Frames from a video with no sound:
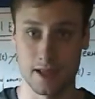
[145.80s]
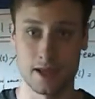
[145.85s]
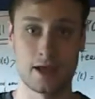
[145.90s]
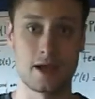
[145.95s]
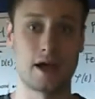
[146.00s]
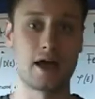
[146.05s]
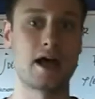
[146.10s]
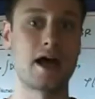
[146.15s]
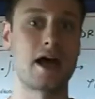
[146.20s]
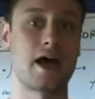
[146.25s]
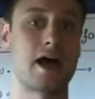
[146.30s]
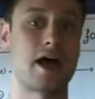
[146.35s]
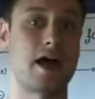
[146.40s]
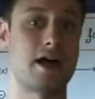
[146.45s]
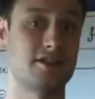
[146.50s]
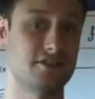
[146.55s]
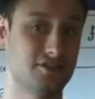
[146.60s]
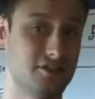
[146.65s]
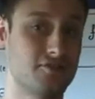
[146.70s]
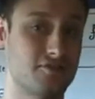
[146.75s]

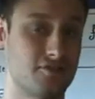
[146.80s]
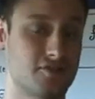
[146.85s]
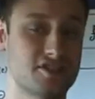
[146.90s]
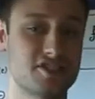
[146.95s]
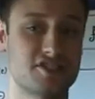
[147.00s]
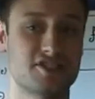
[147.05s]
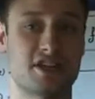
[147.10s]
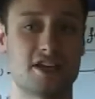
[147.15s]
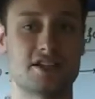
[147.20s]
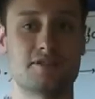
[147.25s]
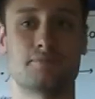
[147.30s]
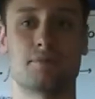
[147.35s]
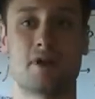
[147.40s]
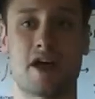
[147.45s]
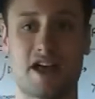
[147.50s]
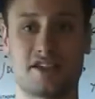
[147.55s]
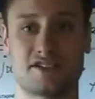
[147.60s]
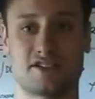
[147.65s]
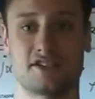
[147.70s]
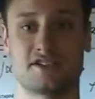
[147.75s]
the different state
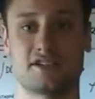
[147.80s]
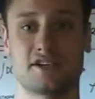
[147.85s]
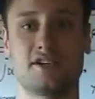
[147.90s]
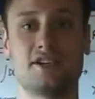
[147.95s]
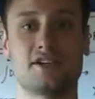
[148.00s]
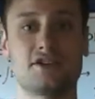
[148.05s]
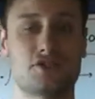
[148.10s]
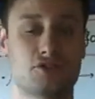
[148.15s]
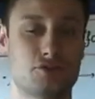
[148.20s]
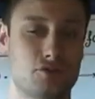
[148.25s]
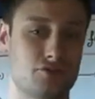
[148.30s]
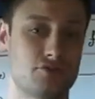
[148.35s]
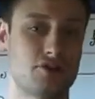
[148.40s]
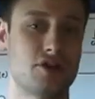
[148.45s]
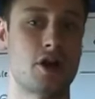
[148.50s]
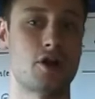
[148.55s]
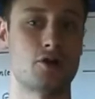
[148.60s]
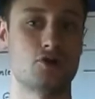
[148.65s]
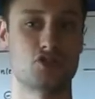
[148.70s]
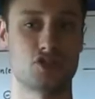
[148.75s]
present in a certain
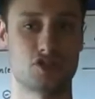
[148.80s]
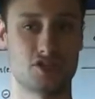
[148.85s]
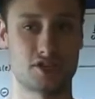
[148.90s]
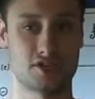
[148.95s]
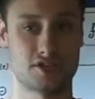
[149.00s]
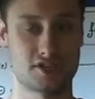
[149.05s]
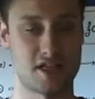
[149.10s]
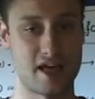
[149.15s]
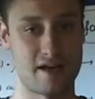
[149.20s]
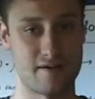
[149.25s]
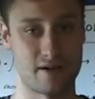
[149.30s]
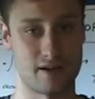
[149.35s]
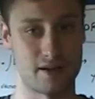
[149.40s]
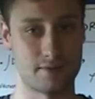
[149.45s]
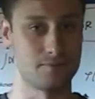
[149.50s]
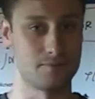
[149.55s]
energetics level.